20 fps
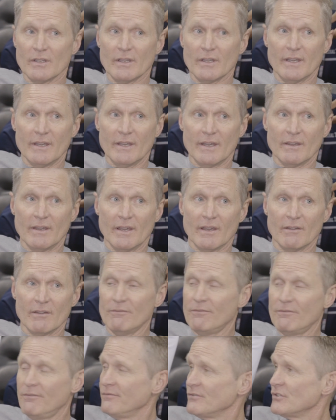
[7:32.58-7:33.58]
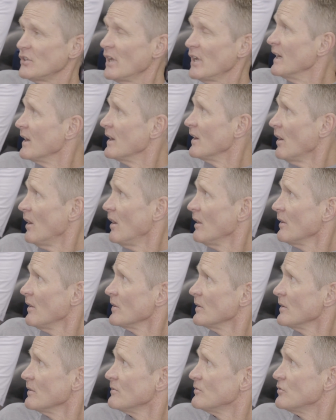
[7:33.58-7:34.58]
ha have seen it all.
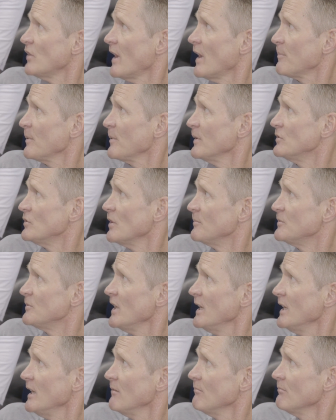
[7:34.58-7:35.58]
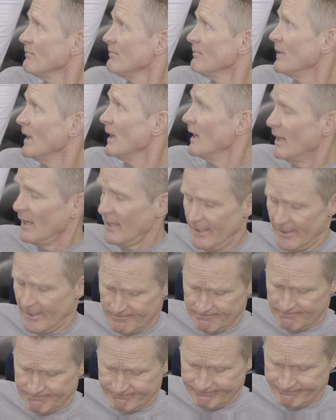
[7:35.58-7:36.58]
They're a championship team.
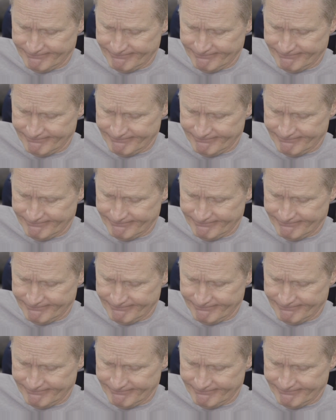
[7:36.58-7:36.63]
Um,